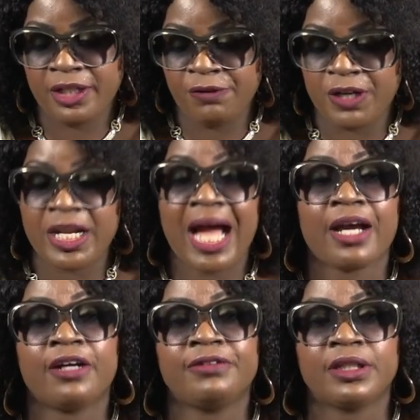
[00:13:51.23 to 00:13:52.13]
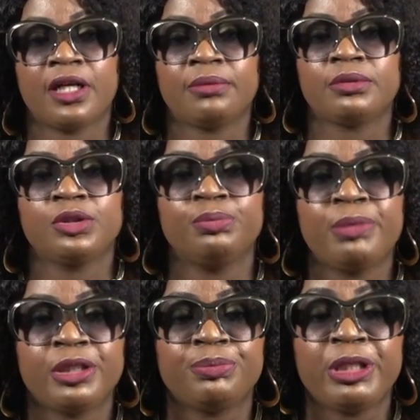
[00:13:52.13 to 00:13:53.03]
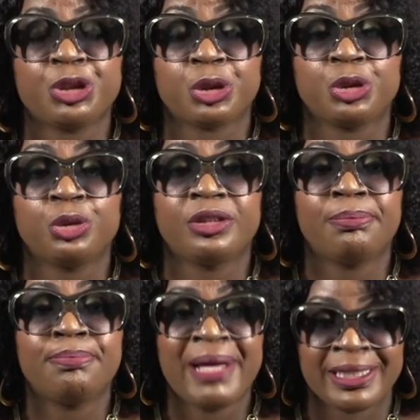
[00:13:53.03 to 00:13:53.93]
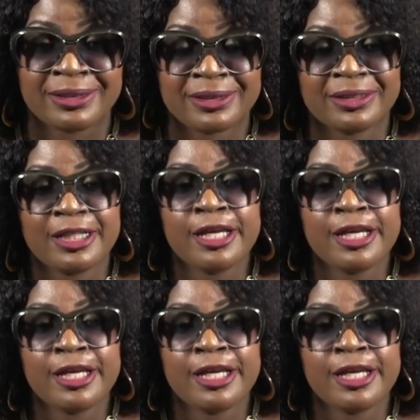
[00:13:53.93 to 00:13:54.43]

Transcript: if you're not covered up, make, make sure you do the best.